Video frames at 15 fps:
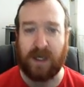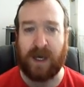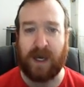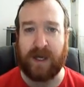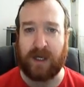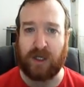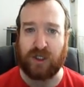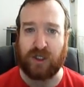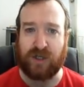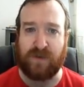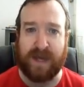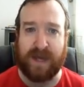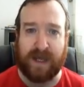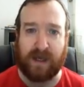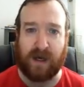and you can show them
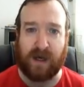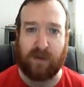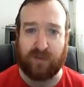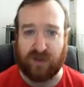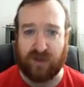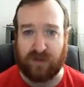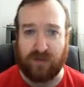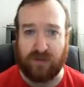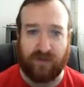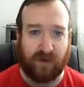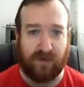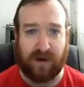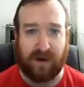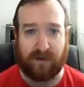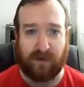heating up, so they're moving
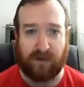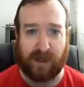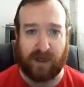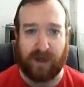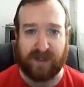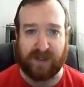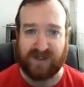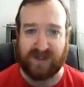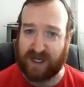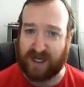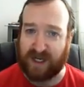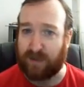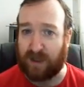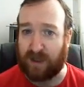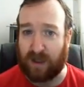around really quick, so they take
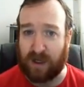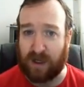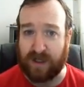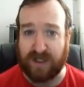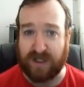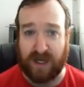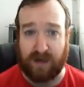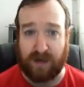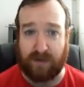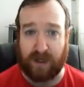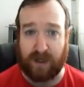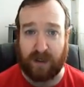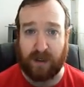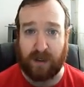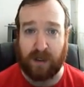up a large area,